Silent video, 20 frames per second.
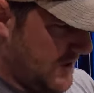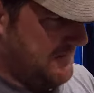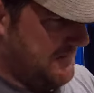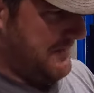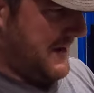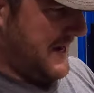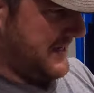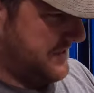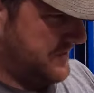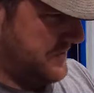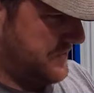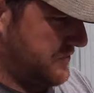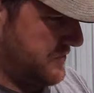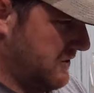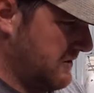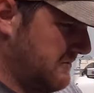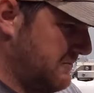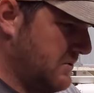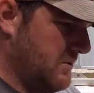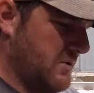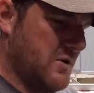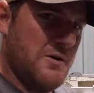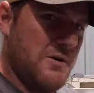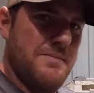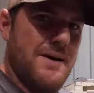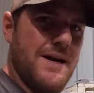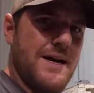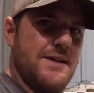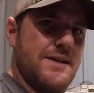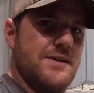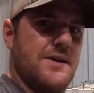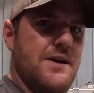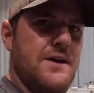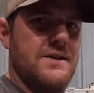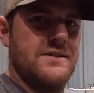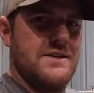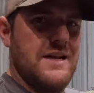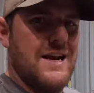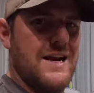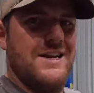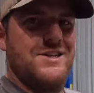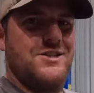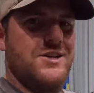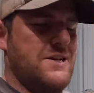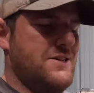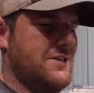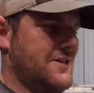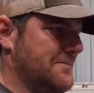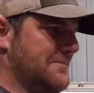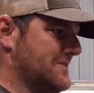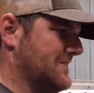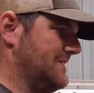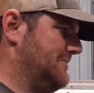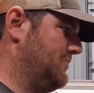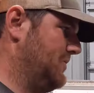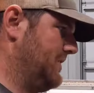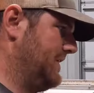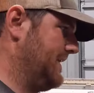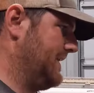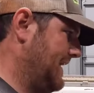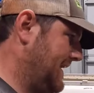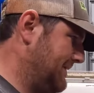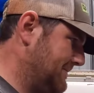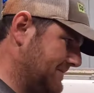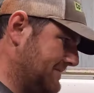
So I'm back to the drawing board on my exhaust. I got to change it up some way.